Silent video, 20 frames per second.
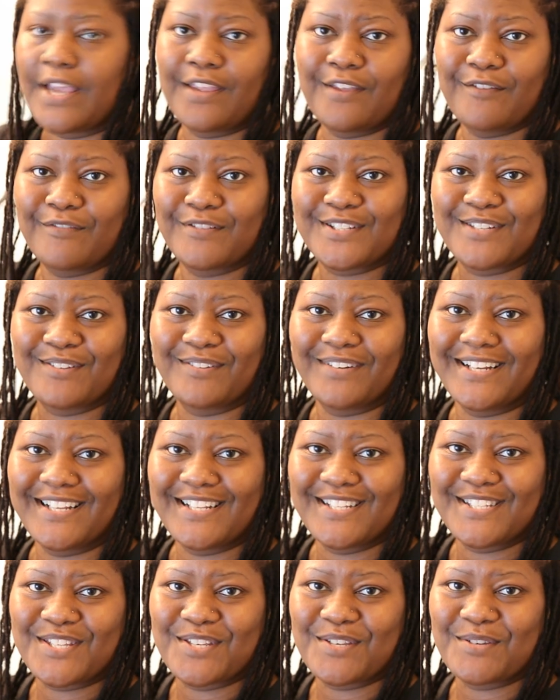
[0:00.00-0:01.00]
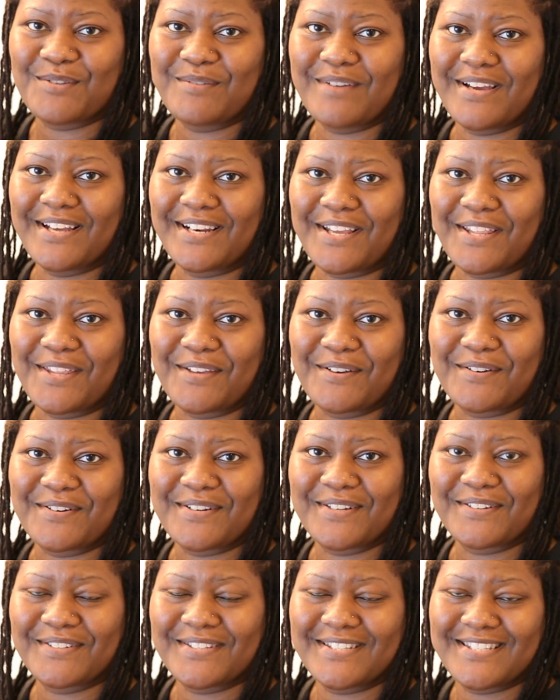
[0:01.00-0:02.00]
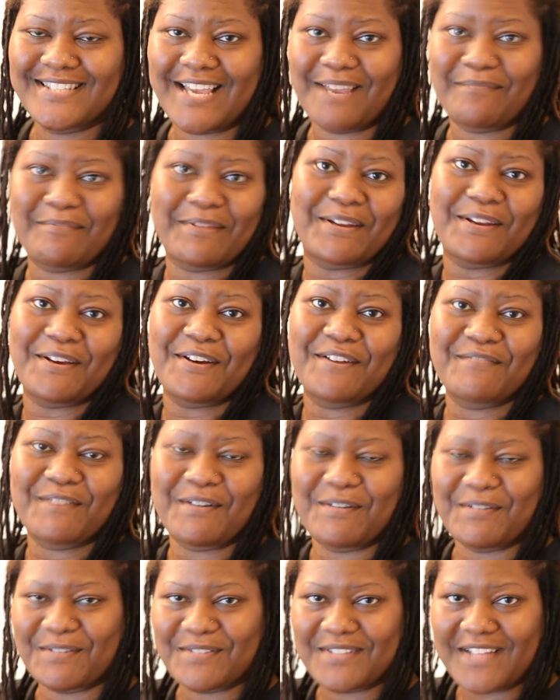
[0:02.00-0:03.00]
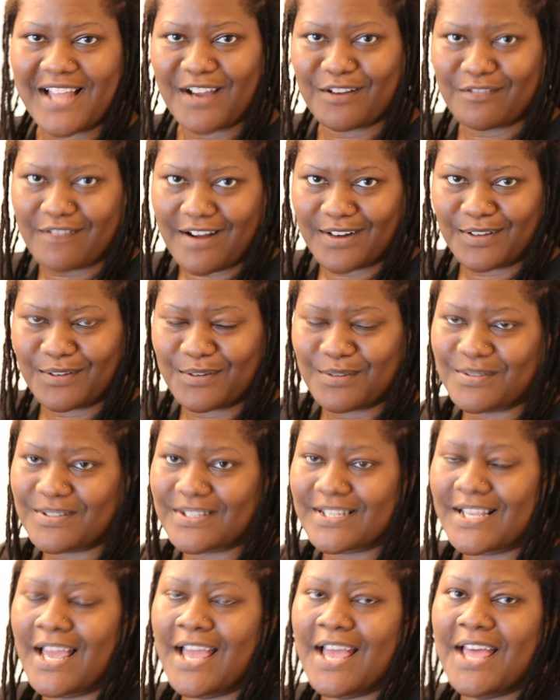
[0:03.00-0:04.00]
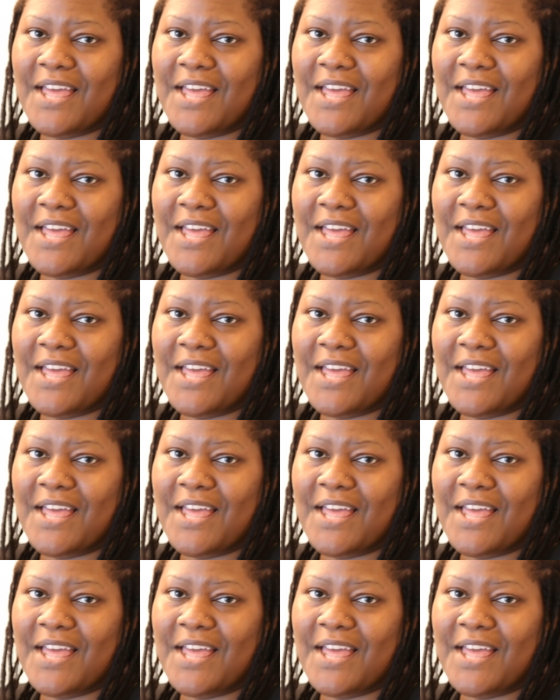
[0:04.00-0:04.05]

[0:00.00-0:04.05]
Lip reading: you for tuning in to another segment of Koko's Loc Chronicles.